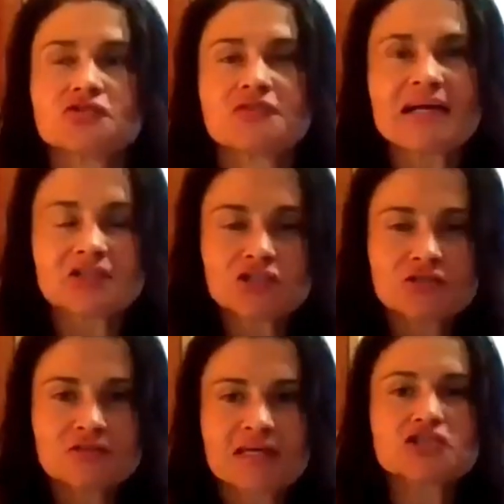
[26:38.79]
that
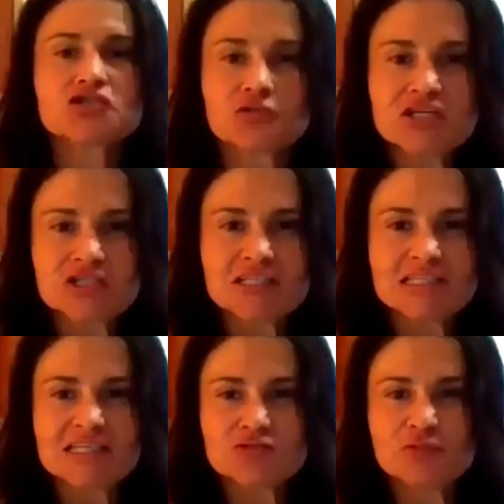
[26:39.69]
generation
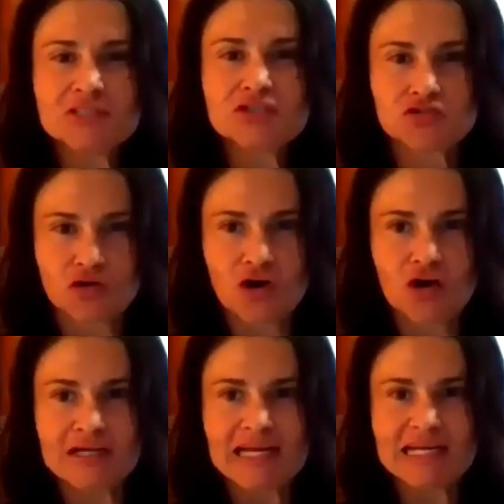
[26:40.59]
is really
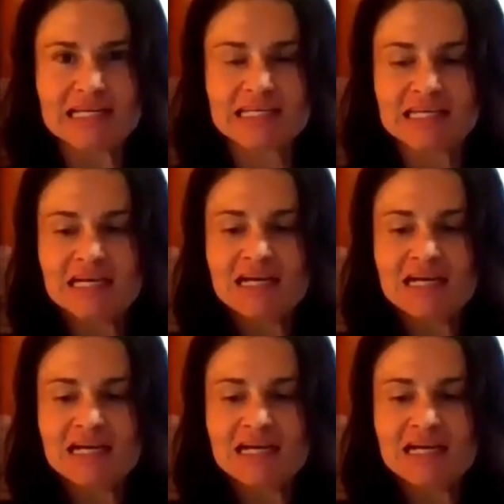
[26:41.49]
strong and